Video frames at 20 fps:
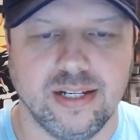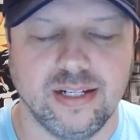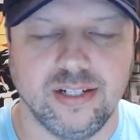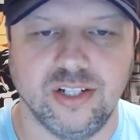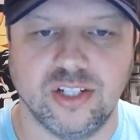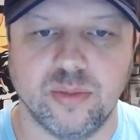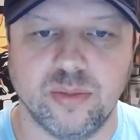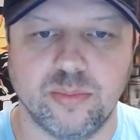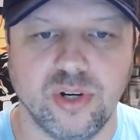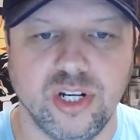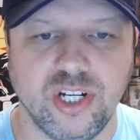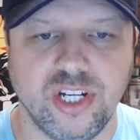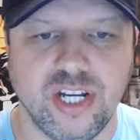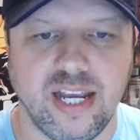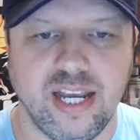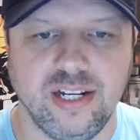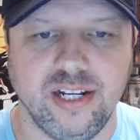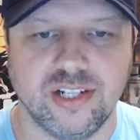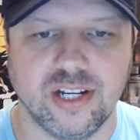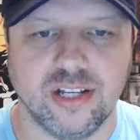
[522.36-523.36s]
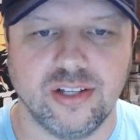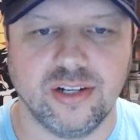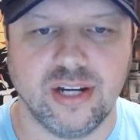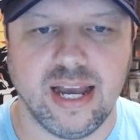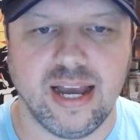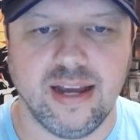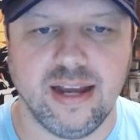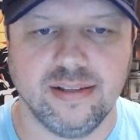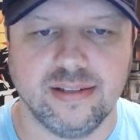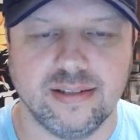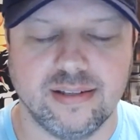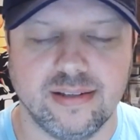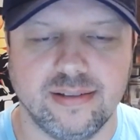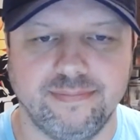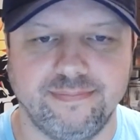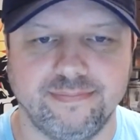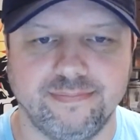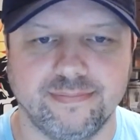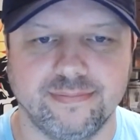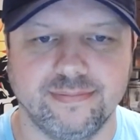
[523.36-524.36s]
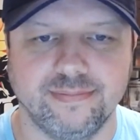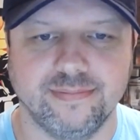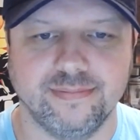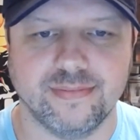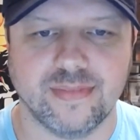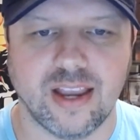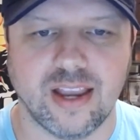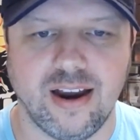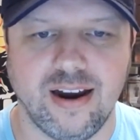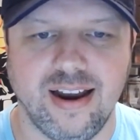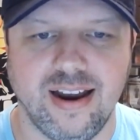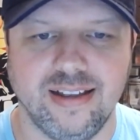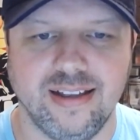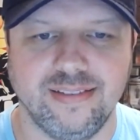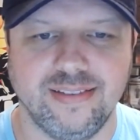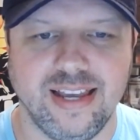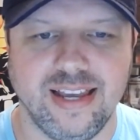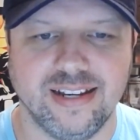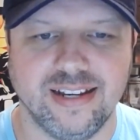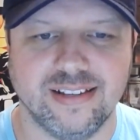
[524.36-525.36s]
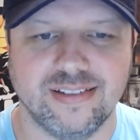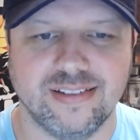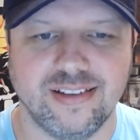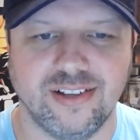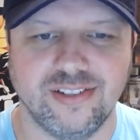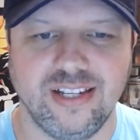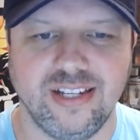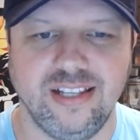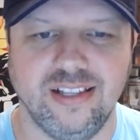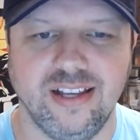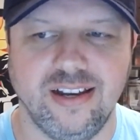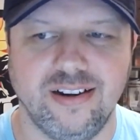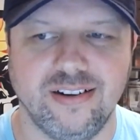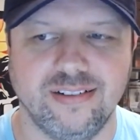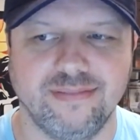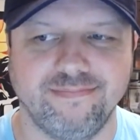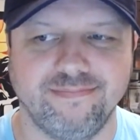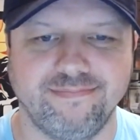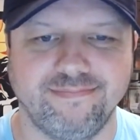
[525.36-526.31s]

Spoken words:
just appreciate each other, guys. All right, thanks. I'll see you later.